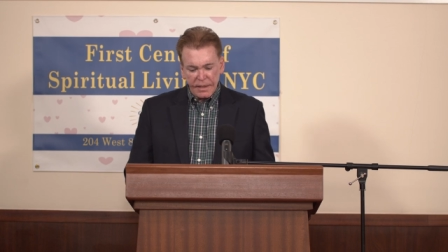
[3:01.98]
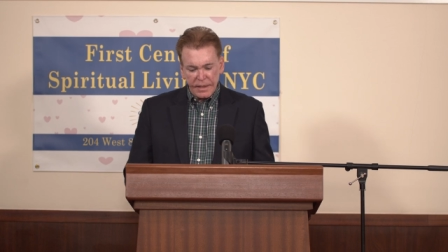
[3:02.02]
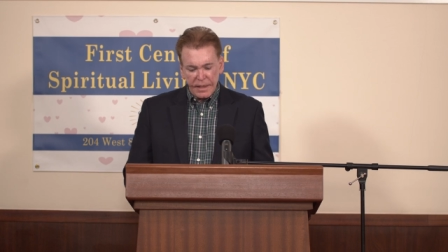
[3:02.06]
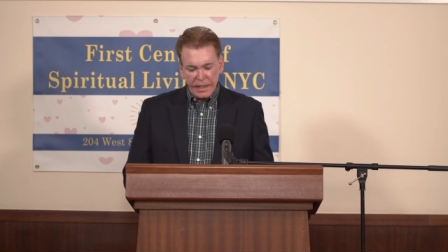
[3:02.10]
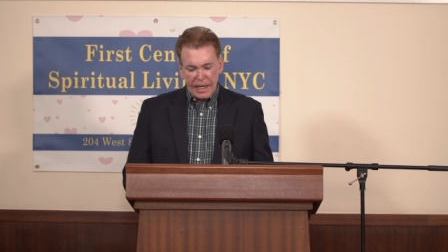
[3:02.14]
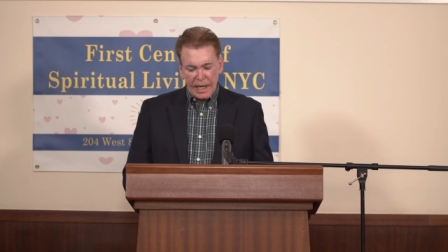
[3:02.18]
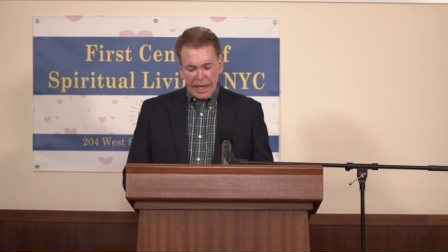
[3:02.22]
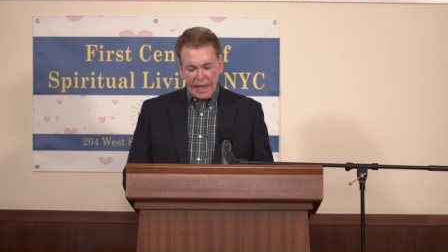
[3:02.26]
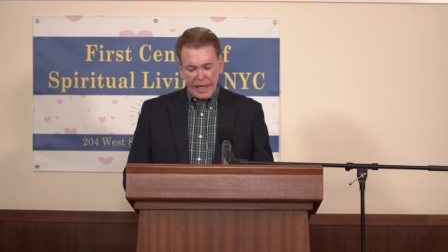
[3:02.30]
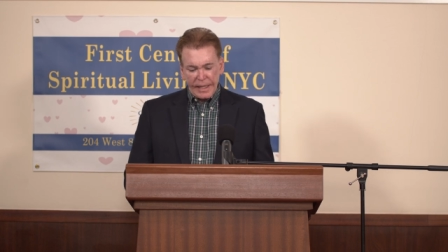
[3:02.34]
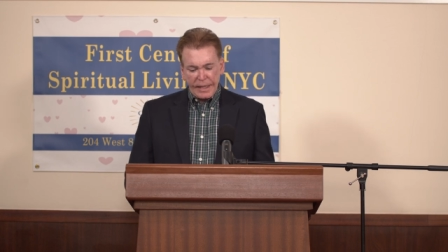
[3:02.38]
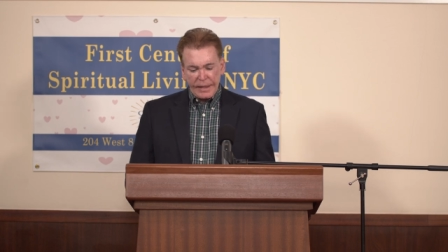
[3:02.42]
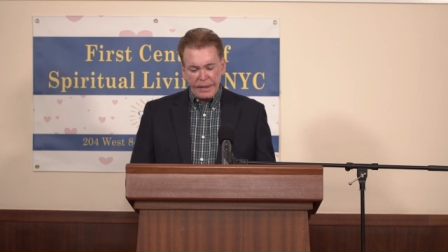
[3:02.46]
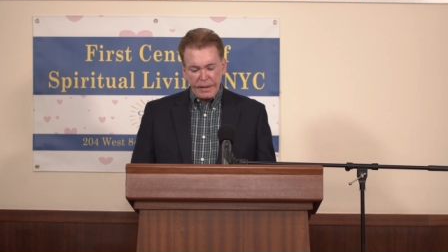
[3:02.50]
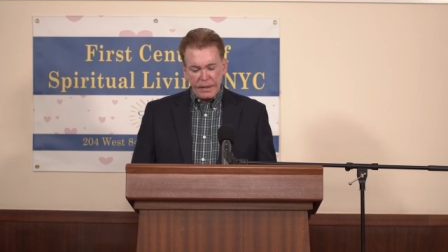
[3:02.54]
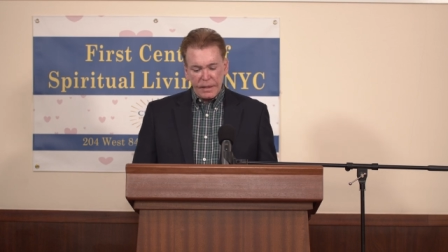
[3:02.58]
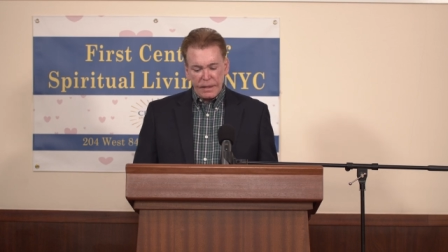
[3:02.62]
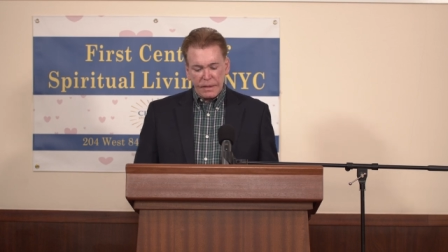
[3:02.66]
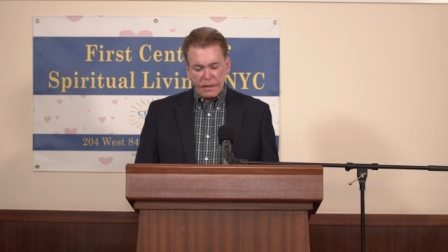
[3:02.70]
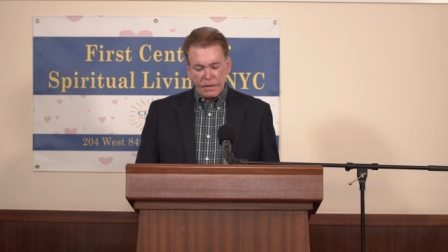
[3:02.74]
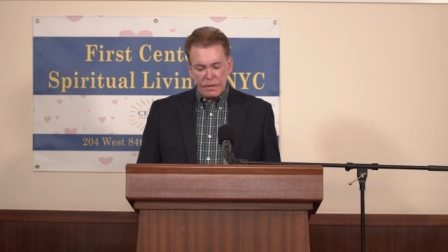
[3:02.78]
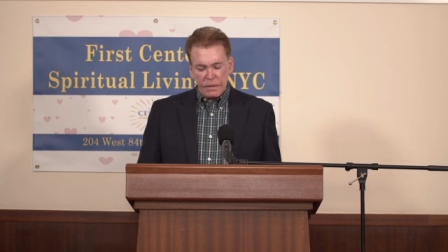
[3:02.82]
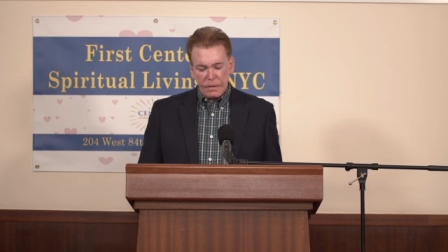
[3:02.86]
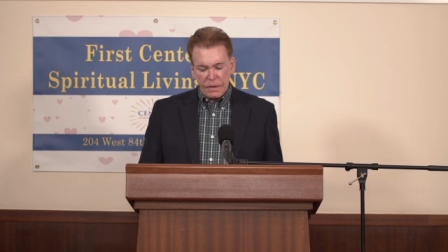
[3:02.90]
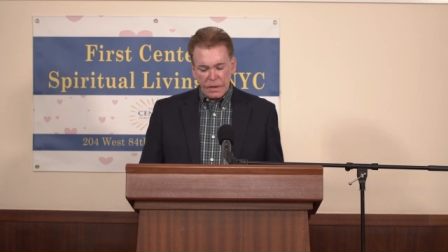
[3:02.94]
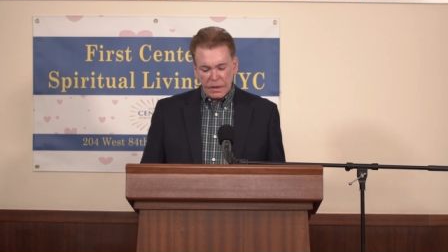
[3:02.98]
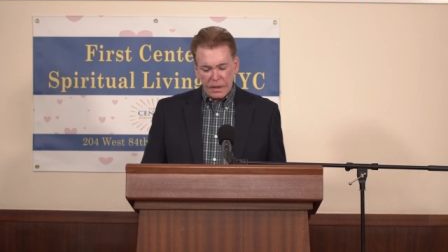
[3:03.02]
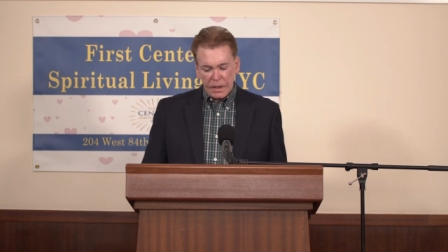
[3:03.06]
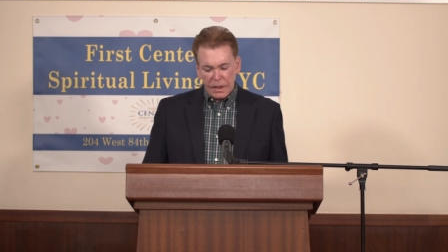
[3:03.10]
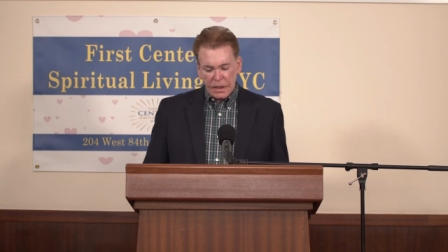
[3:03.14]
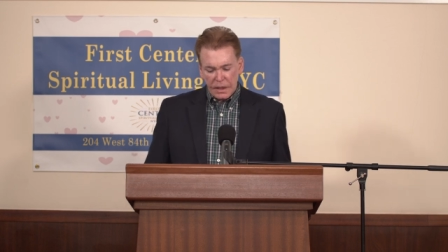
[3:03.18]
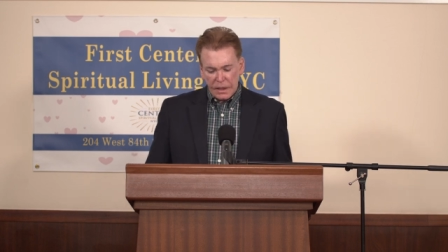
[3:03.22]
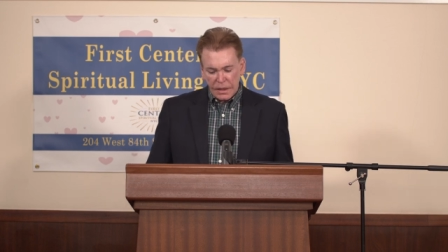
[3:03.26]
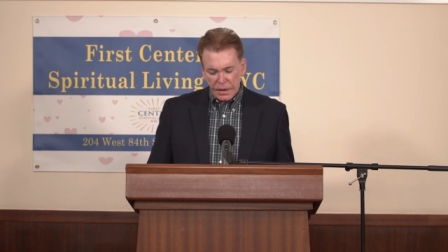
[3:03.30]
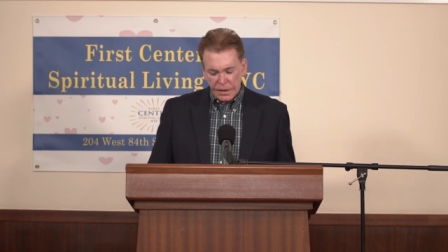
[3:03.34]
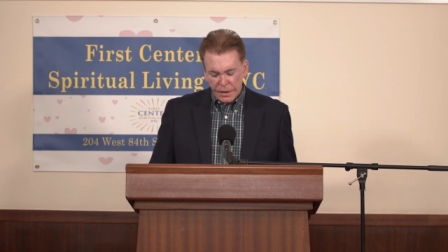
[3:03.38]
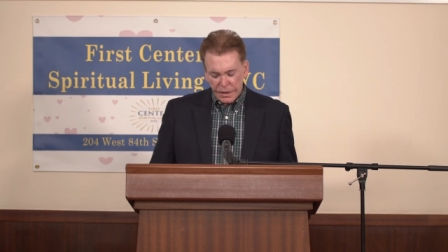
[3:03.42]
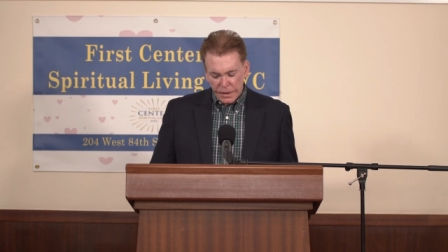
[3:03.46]
that I
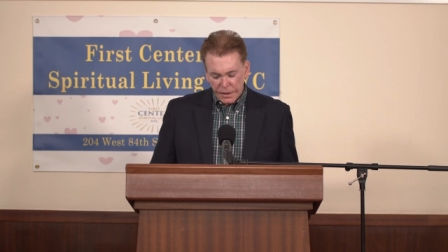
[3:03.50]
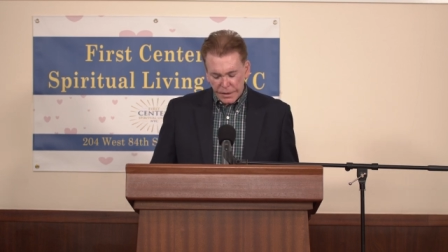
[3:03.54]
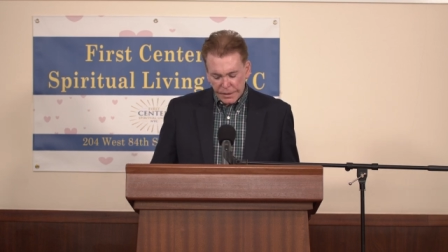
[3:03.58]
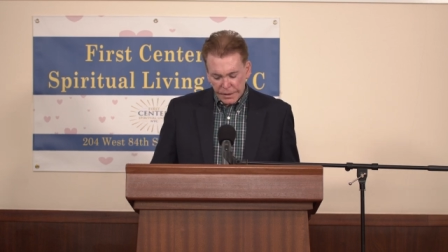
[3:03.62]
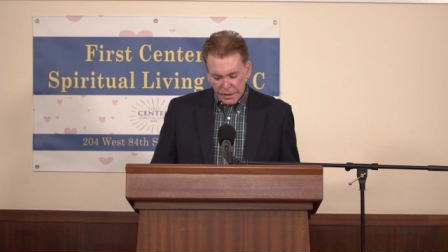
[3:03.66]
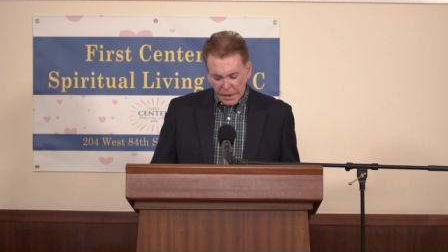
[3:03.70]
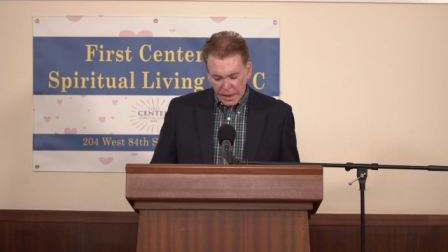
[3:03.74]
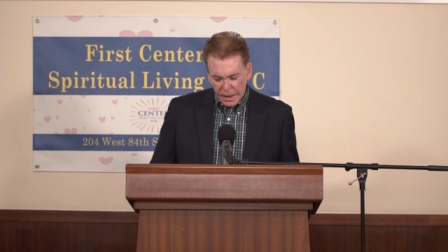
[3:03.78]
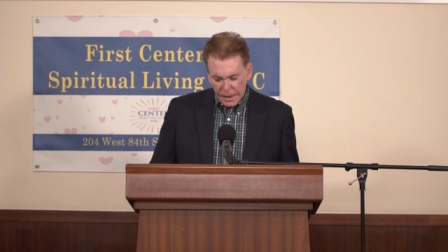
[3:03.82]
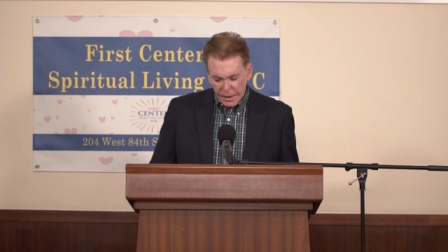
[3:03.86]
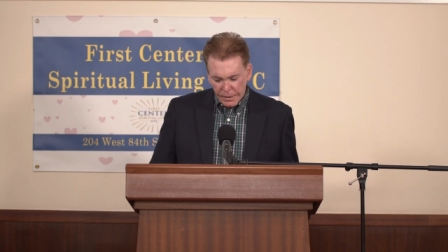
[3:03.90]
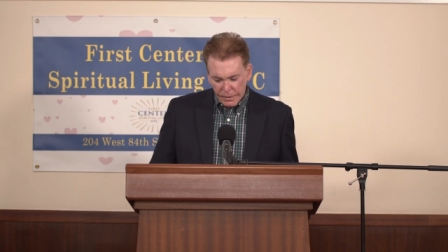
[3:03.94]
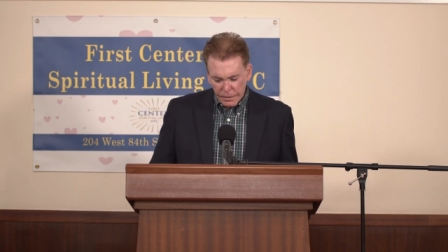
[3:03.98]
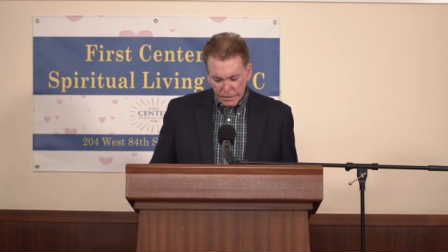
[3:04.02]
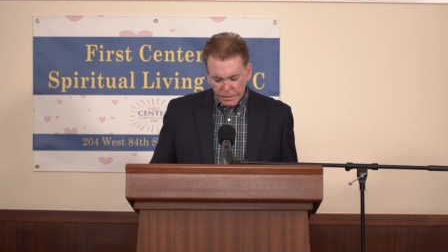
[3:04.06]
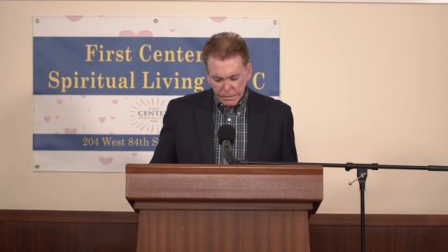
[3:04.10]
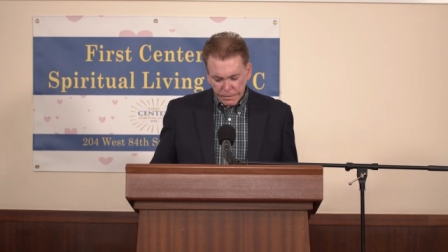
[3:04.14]
uh,